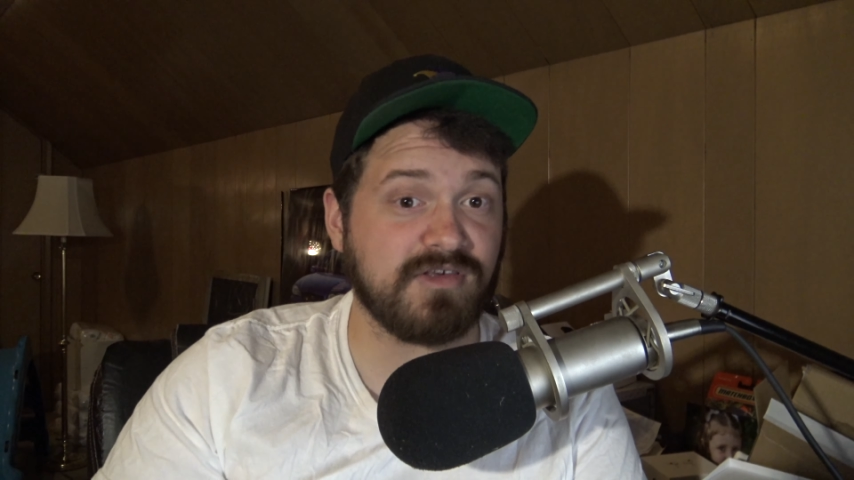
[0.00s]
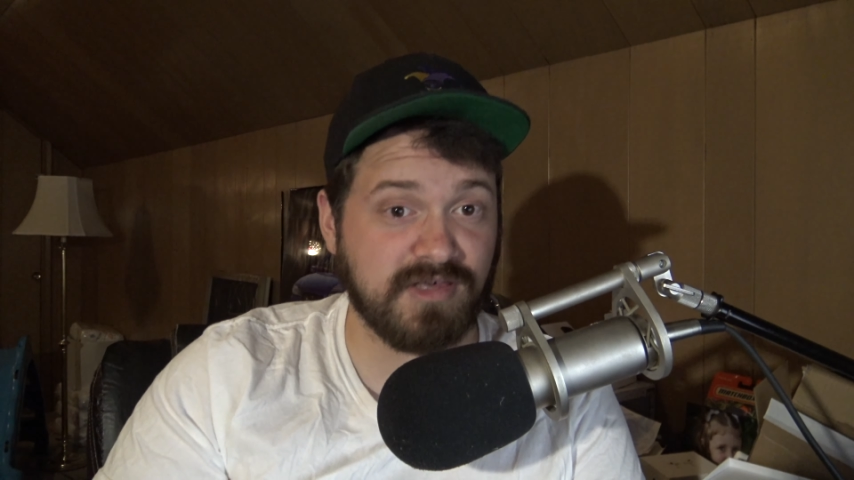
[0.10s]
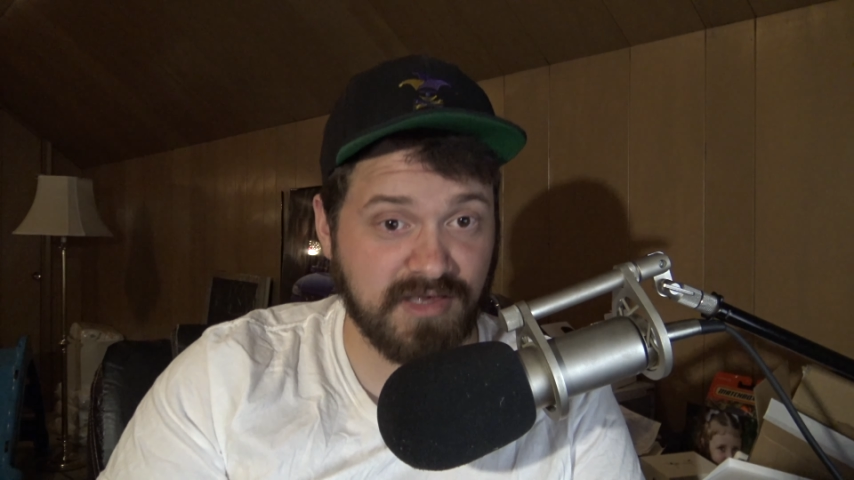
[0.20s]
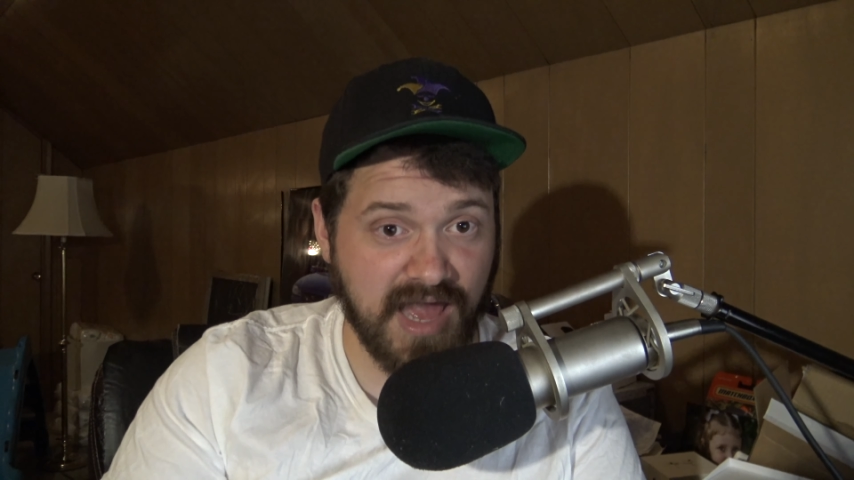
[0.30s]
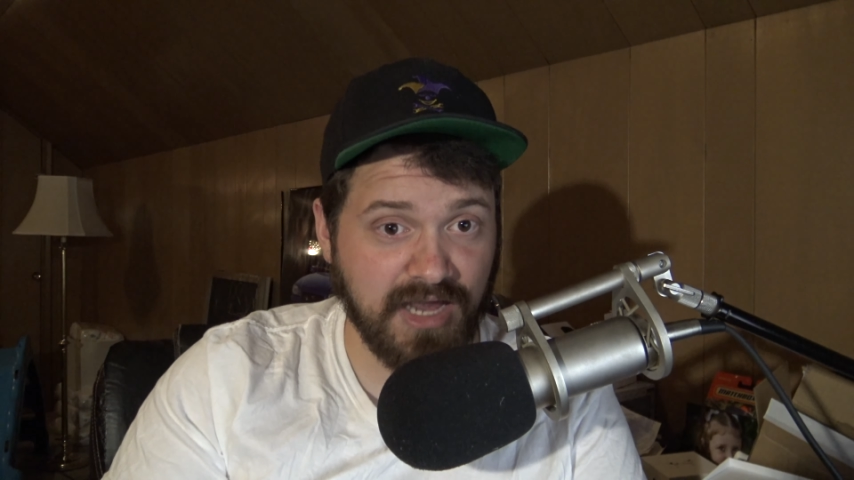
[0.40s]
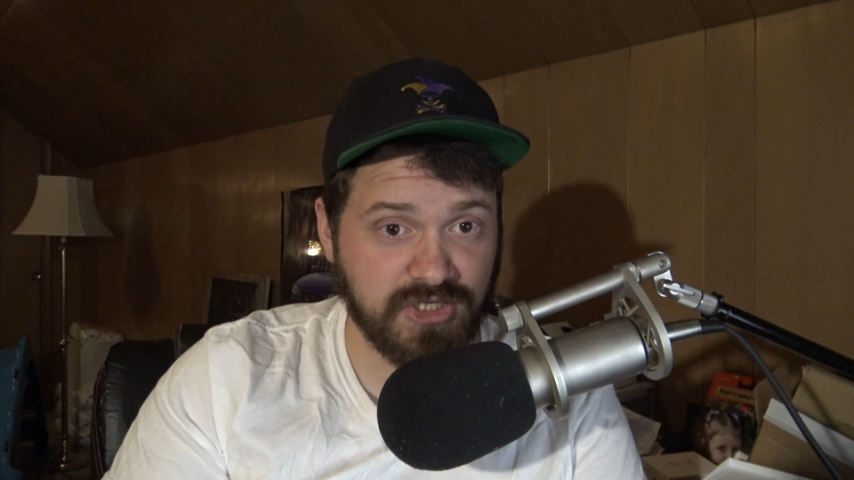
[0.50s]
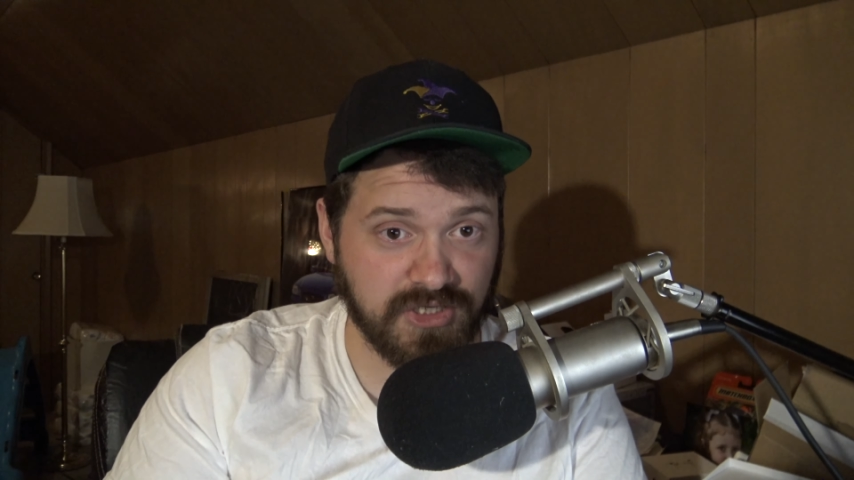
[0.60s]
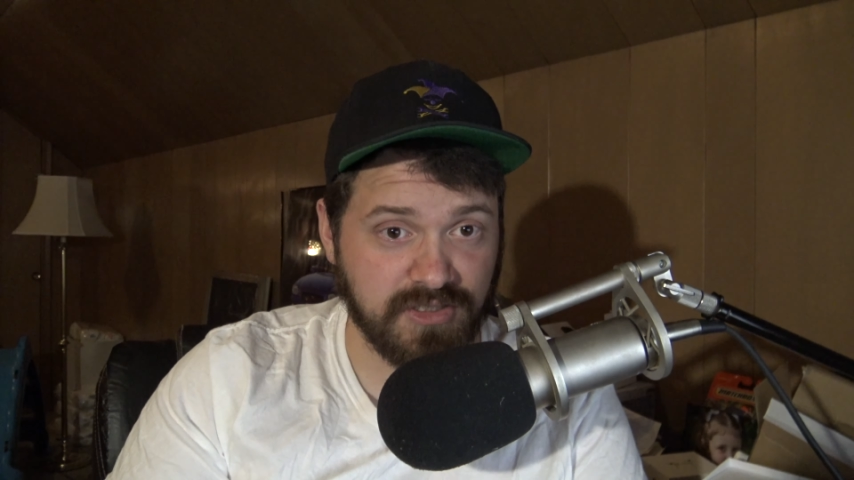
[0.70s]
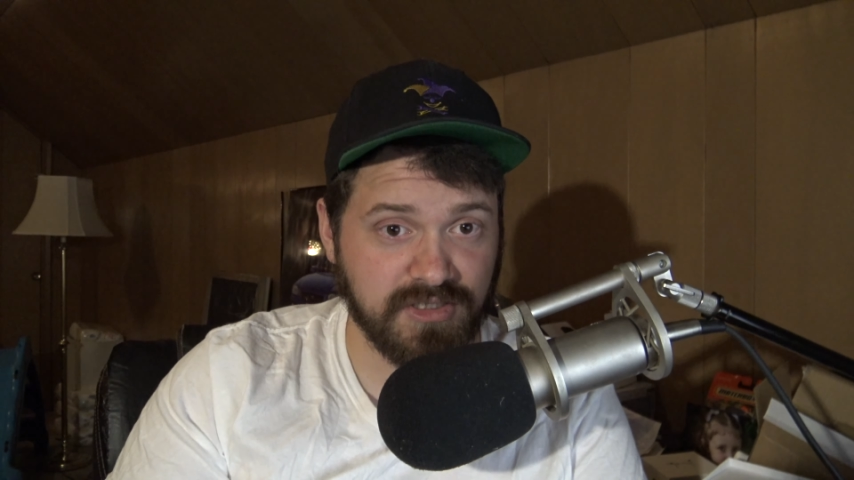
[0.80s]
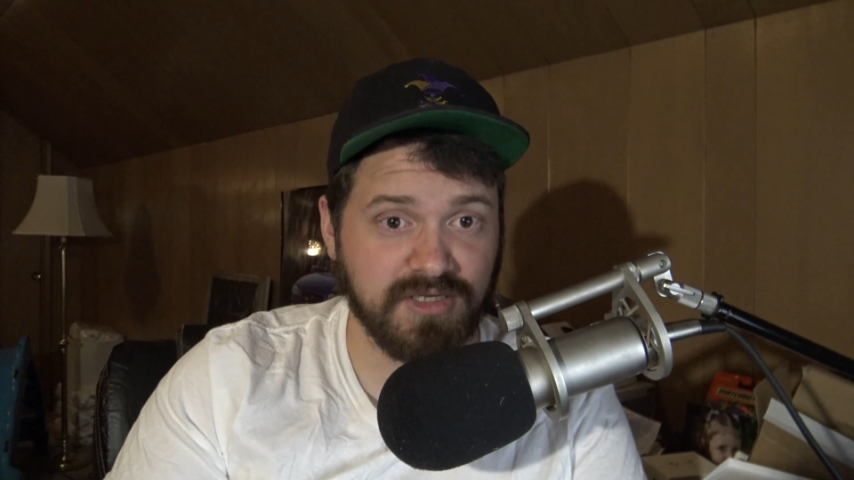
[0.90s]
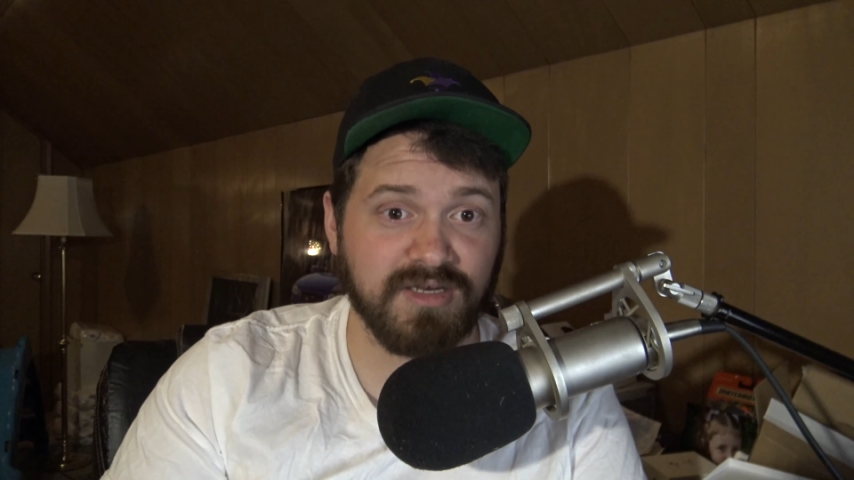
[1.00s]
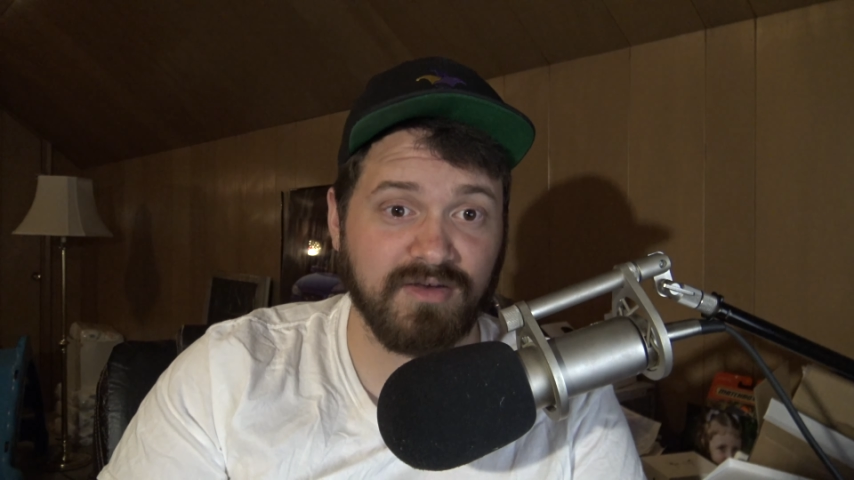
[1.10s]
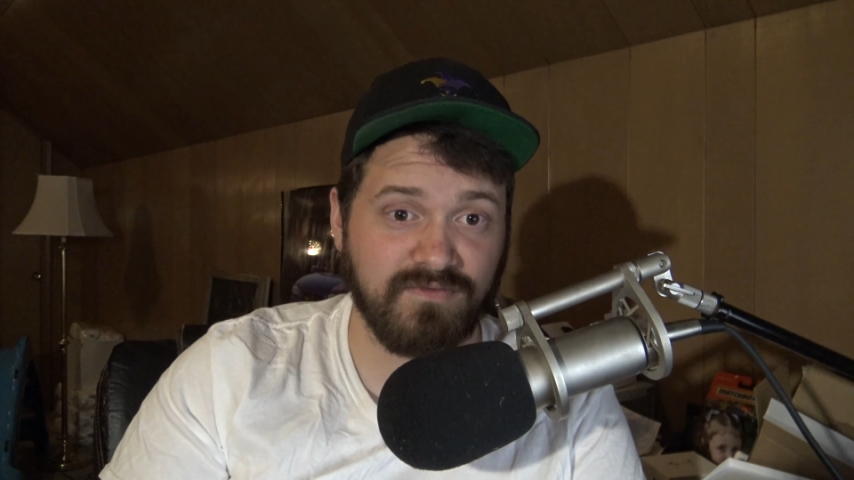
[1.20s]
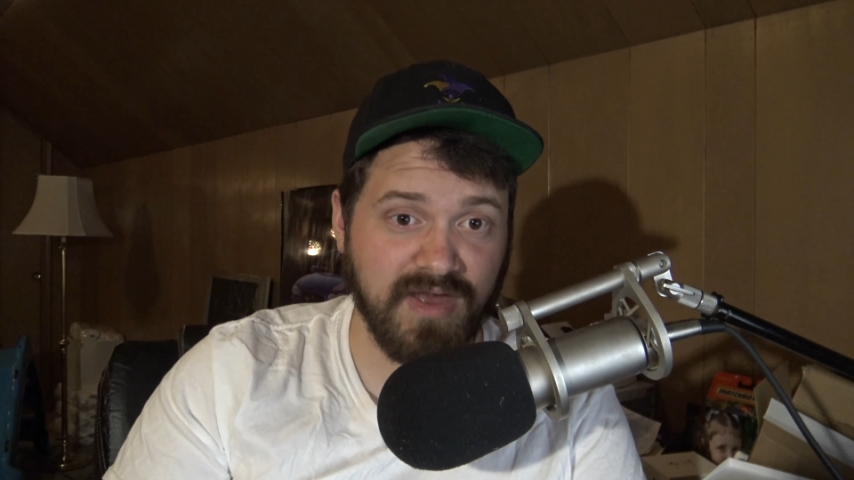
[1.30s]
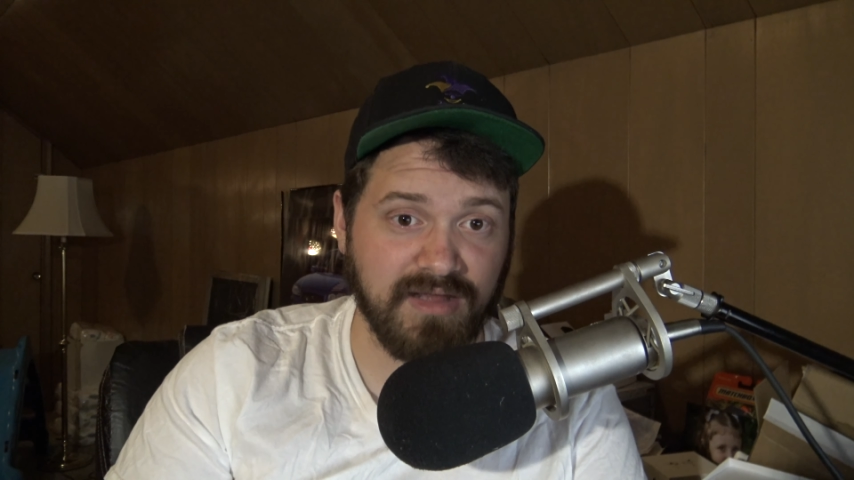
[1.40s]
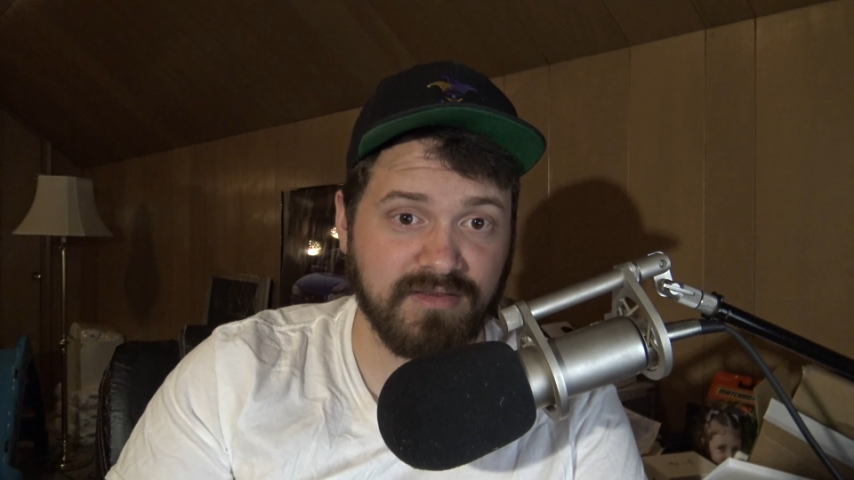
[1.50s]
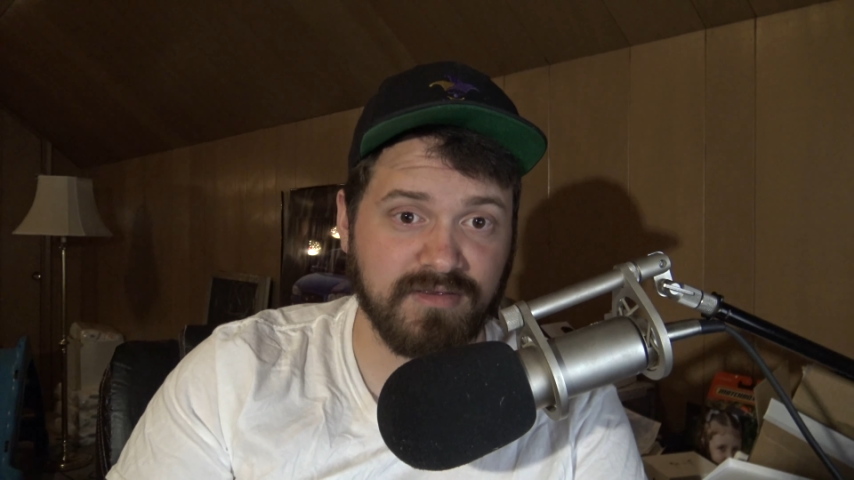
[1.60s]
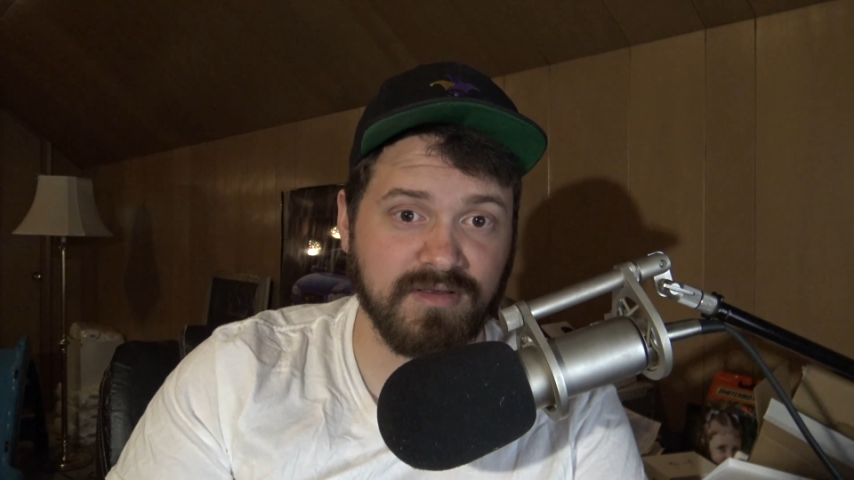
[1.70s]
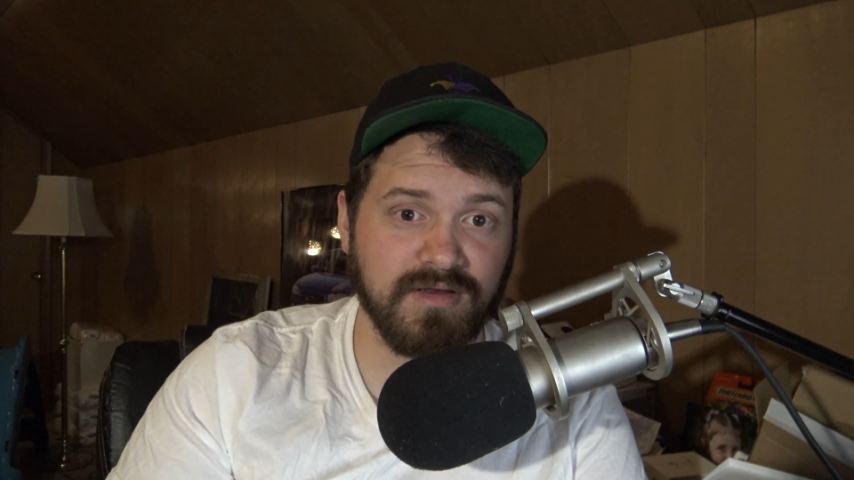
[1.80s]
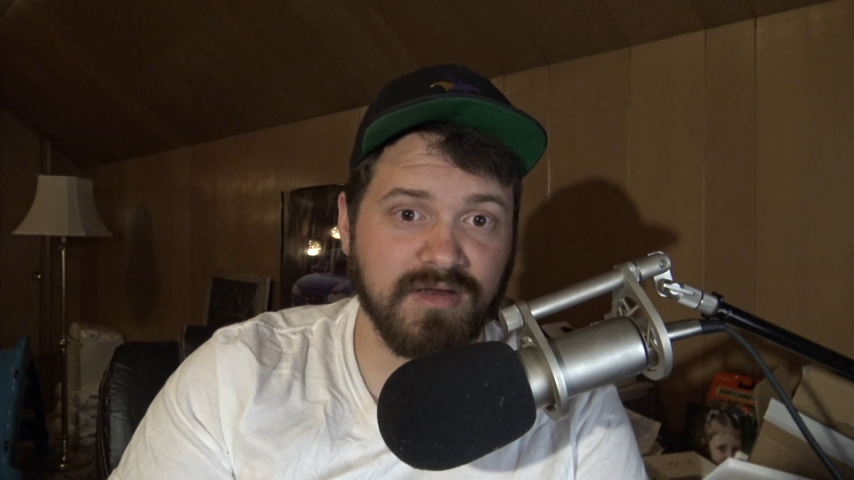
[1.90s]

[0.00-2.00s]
sanctioned events,